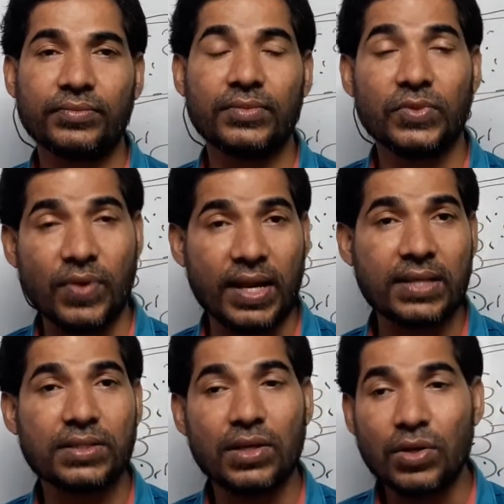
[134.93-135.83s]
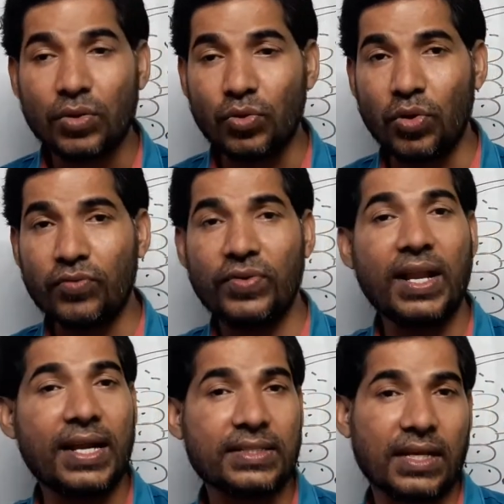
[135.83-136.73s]
Whereas, chlorophyll
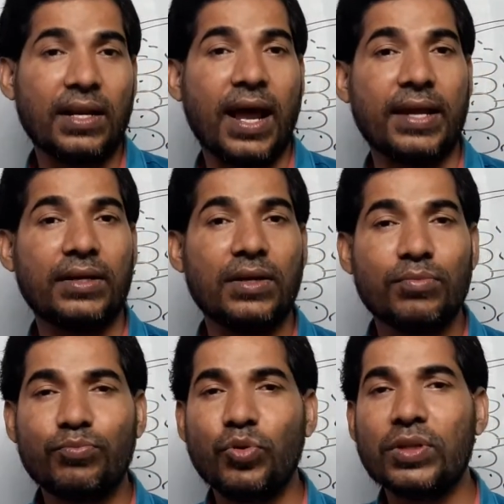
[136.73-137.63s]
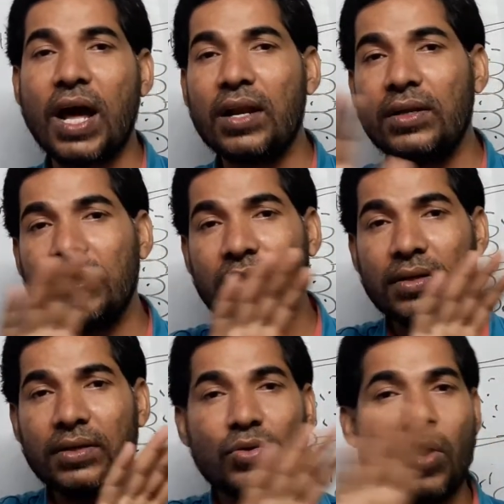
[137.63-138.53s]
and sunlight, both are
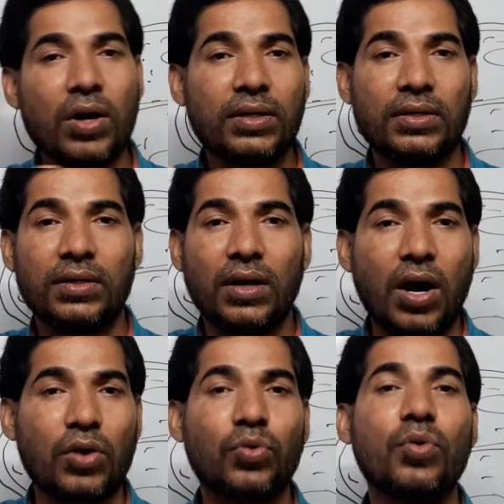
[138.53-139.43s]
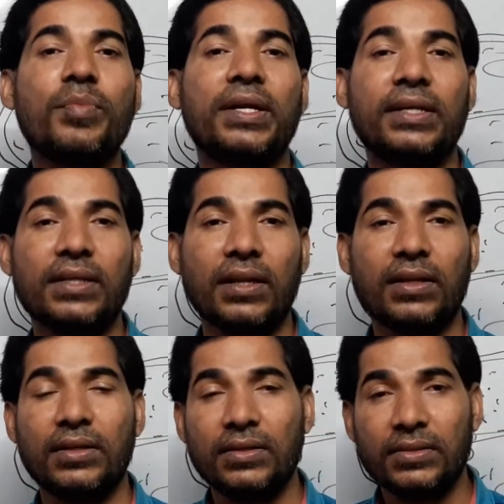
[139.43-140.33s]
not a raw material.
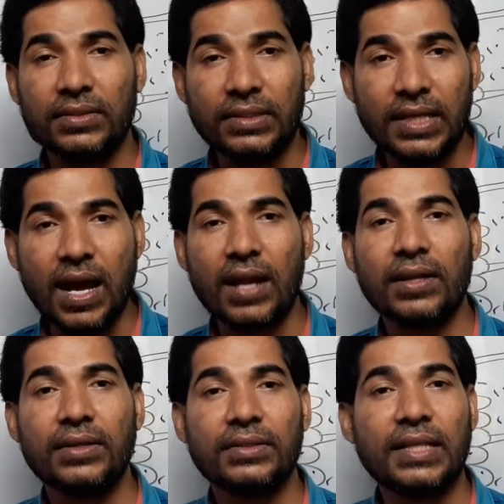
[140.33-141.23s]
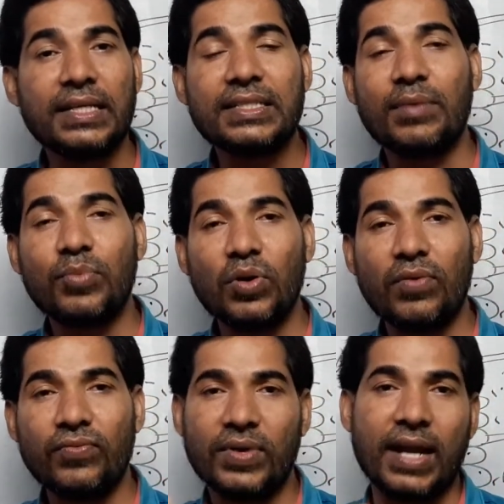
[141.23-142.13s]
They are the example
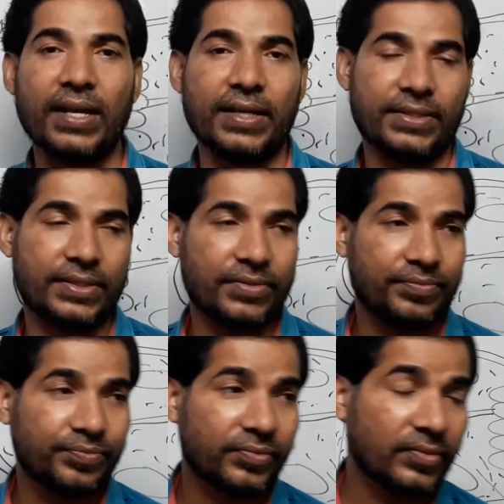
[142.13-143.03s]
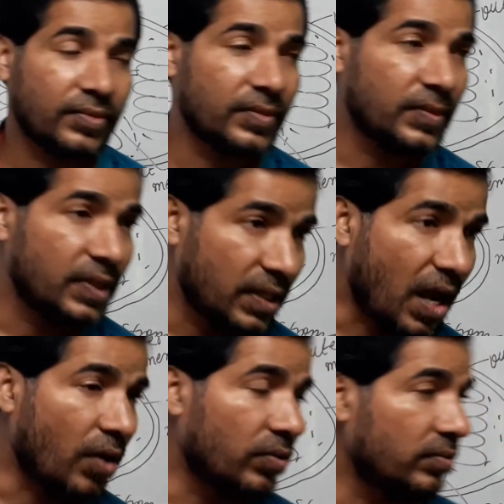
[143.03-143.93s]
of catalyst.
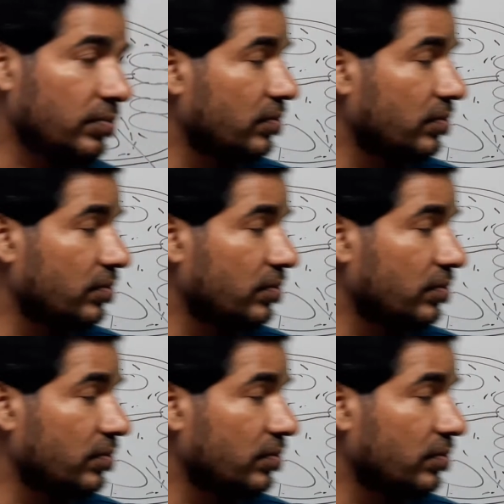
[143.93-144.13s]
Now,